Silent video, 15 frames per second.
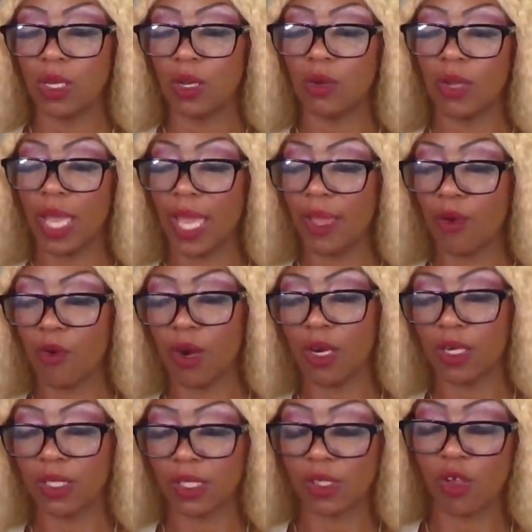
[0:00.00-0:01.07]
okay,
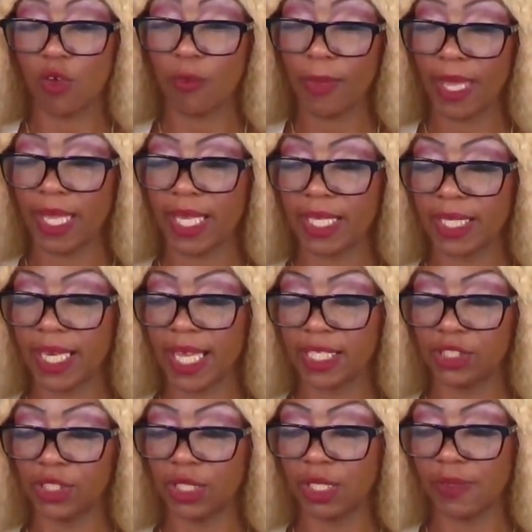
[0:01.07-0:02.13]
or soulmate
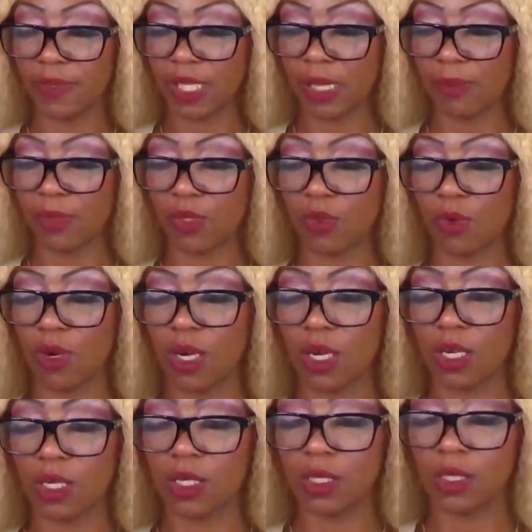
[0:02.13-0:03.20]
connection of some
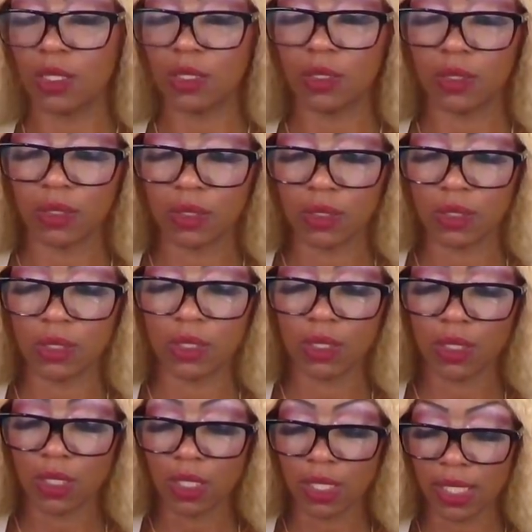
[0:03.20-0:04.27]
sort.
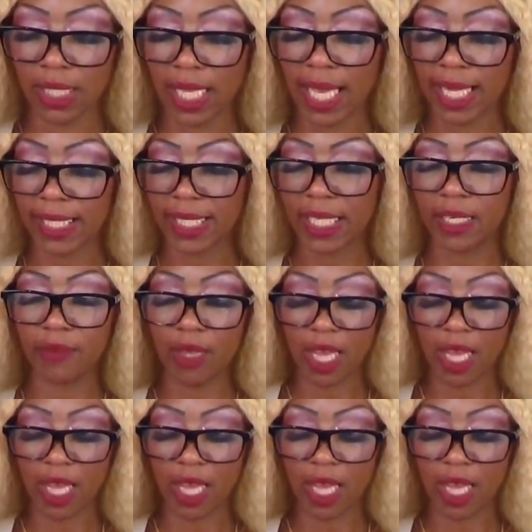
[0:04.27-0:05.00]
Yeah, Ten of